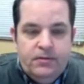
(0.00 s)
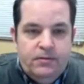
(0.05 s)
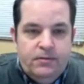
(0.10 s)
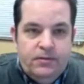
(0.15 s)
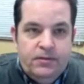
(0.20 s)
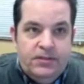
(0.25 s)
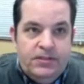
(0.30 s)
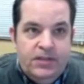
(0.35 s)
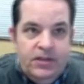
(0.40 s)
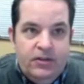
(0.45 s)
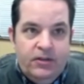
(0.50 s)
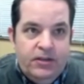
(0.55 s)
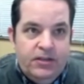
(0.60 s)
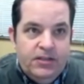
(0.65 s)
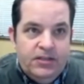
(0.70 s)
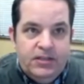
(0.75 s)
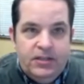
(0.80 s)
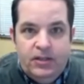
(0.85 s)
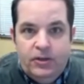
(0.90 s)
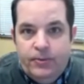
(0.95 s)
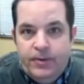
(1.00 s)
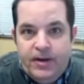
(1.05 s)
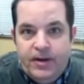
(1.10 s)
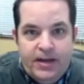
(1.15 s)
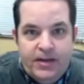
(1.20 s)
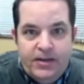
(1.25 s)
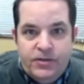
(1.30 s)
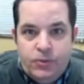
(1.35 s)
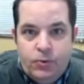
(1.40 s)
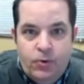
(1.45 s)
ceiling is a little bit
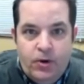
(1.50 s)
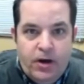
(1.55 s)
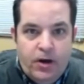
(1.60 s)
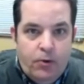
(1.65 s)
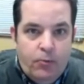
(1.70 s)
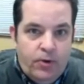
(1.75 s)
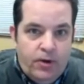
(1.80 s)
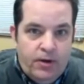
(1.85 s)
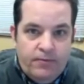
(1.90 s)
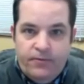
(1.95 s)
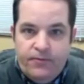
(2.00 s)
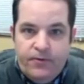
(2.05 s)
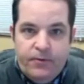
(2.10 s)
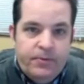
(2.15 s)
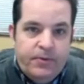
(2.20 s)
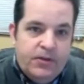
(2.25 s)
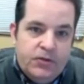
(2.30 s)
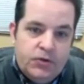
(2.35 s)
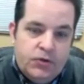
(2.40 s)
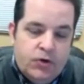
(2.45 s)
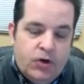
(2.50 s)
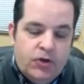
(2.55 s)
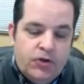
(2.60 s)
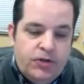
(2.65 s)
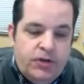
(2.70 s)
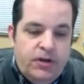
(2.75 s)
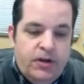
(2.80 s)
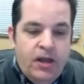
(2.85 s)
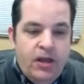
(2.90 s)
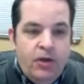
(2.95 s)
out of square, whatever, from
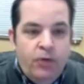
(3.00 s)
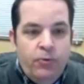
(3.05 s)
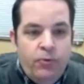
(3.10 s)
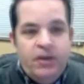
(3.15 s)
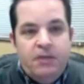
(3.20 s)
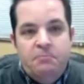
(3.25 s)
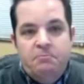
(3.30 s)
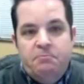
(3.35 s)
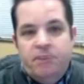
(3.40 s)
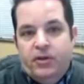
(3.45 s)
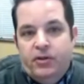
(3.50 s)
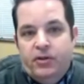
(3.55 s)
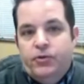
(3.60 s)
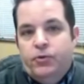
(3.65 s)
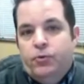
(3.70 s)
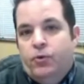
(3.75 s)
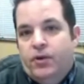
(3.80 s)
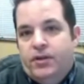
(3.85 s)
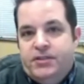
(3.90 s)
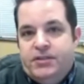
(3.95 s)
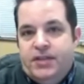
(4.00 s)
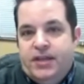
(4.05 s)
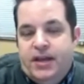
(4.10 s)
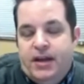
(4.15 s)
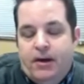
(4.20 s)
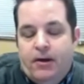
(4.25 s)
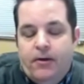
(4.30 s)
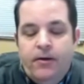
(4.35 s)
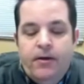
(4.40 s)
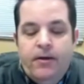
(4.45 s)
construction, we can build to what's
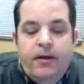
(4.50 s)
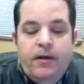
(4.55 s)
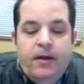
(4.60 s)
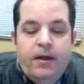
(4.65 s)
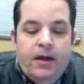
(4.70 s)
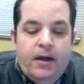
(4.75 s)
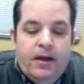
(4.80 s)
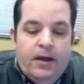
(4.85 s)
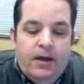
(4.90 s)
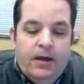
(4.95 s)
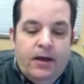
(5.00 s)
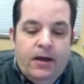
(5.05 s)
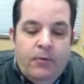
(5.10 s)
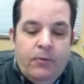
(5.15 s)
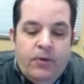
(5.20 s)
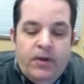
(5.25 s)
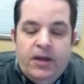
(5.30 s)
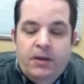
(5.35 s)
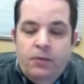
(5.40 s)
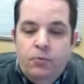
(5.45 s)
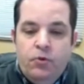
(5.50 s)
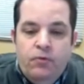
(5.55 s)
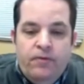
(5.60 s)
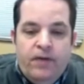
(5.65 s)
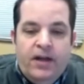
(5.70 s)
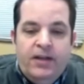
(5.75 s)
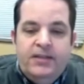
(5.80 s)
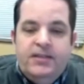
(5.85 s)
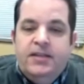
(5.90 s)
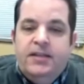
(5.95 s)
there, and we can move
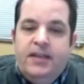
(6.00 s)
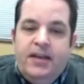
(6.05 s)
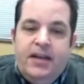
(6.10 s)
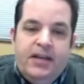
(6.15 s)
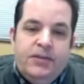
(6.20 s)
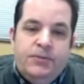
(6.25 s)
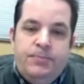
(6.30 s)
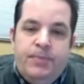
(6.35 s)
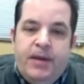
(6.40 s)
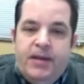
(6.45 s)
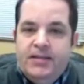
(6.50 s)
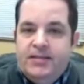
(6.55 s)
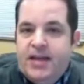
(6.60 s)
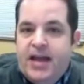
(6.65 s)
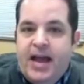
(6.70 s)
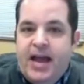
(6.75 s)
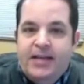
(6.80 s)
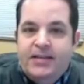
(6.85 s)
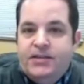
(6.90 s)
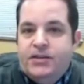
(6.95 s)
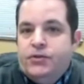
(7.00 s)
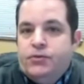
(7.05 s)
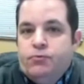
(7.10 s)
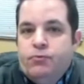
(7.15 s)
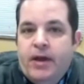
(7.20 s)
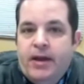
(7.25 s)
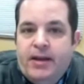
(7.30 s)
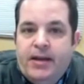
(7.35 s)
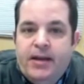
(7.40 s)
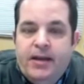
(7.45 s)
on to the next space as it's
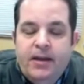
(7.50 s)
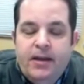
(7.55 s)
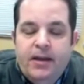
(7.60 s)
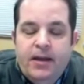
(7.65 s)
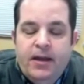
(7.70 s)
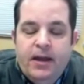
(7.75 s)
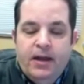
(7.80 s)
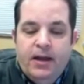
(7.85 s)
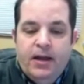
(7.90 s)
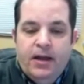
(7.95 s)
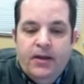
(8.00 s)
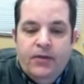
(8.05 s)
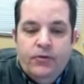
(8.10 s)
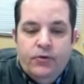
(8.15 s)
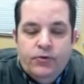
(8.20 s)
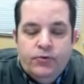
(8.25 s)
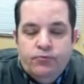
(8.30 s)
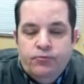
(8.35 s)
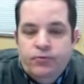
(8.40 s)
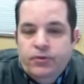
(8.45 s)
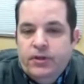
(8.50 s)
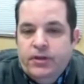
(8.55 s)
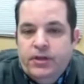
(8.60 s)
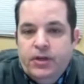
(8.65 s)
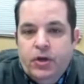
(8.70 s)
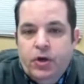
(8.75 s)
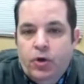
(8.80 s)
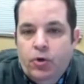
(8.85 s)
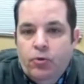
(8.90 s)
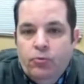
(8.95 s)
ready. There's really
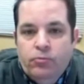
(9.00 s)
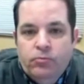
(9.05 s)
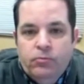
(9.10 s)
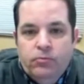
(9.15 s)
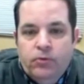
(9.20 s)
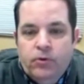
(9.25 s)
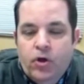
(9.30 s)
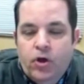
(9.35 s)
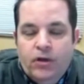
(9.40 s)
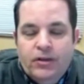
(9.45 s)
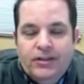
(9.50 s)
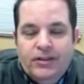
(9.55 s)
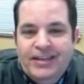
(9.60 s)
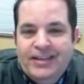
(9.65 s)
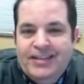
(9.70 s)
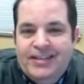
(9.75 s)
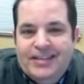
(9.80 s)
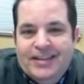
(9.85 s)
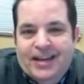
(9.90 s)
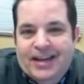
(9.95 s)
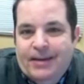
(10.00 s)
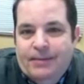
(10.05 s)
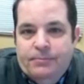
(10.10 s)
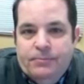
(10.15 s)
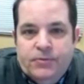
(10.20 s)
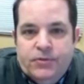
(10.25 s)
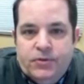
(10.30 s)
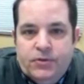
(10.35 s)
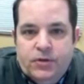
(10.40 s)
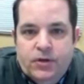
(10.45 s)
no long lead
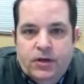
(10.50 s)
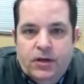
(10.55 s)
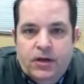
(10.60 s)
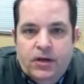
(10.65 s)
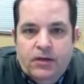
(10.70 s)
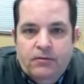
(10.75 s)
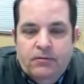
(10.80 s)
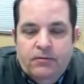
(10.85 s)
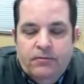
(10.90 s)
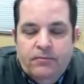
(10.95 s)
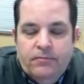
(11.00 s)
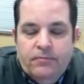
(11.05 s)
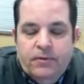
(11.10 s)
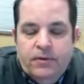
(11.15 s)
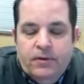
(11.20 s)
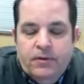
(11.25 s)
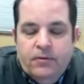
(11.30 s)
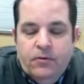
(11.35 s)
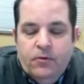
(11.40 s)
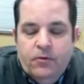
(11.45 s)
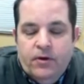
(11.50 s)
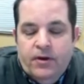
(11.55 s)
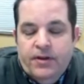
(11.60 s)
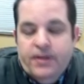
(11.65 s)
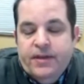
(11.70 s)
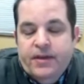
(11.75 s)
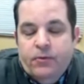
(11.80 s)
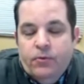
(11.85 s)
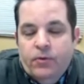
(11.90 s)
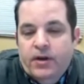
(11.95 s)
times or
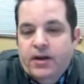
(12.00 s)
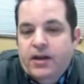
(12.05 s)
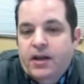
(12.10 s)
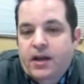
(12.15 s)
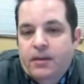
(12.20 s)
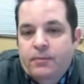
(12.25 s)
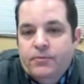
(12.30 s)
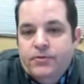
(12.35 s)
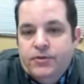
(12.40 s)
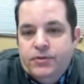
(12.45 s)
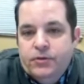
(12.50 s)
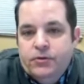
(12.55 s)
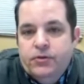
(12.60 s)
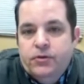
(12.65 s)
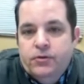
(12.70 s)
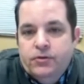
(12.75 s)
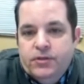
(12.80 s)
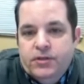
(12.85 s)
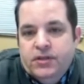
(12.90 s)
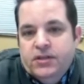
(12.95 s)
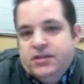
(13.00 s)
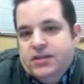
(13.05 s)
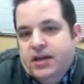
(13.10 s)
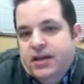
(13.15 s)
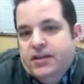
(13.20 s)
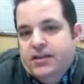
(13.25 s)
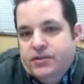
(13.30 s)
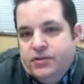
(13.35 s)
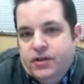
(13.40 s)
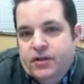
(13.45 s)
anything when it comes to using a
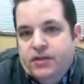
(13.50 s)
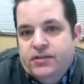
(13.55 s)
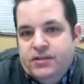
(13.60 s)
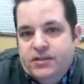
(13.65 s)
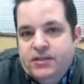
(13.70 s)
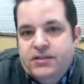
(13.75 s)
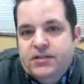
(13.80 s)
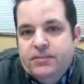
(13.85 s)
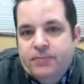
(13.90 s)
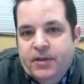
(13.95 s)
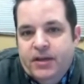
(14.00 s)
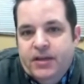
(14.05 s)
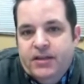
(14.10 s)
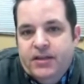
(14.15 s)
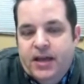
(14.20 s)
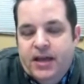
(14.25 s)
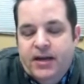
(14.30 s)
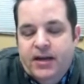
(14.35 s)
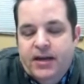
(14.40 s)
site installed system like that.